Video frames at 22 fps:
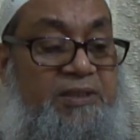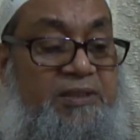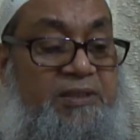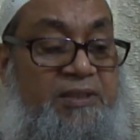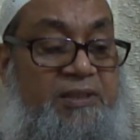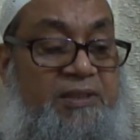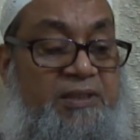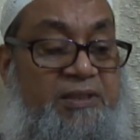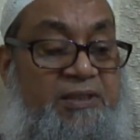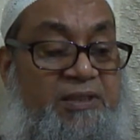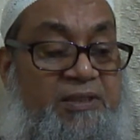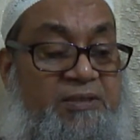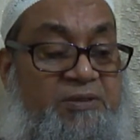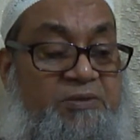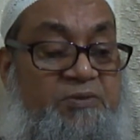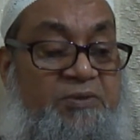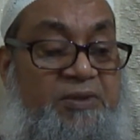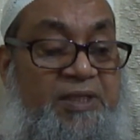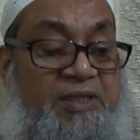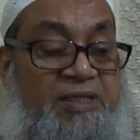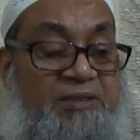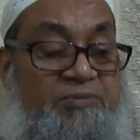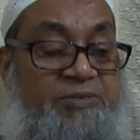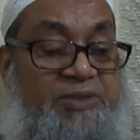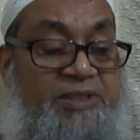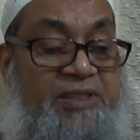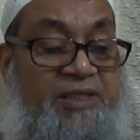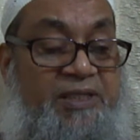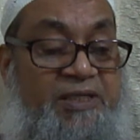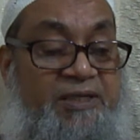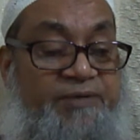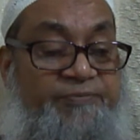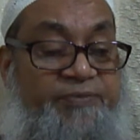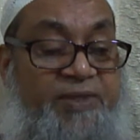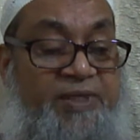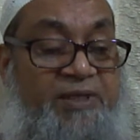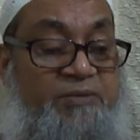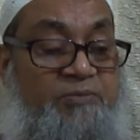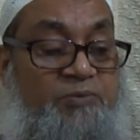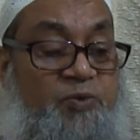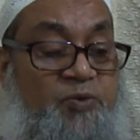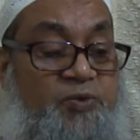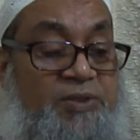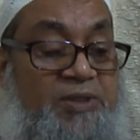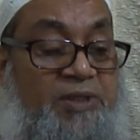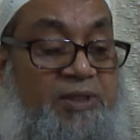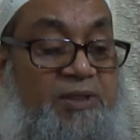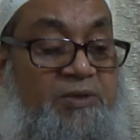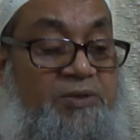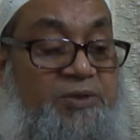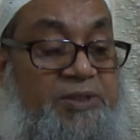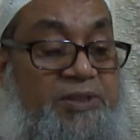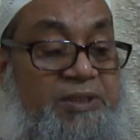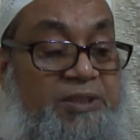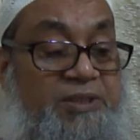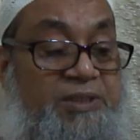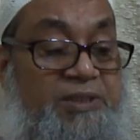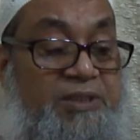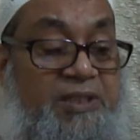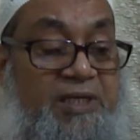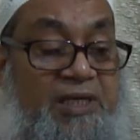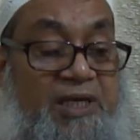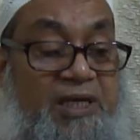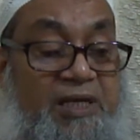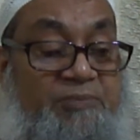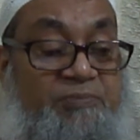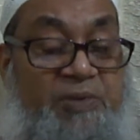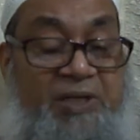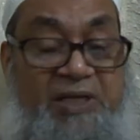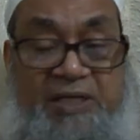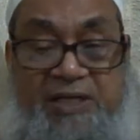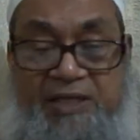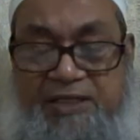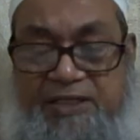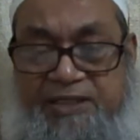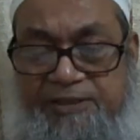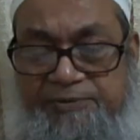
tularemia, brucellosis, plague.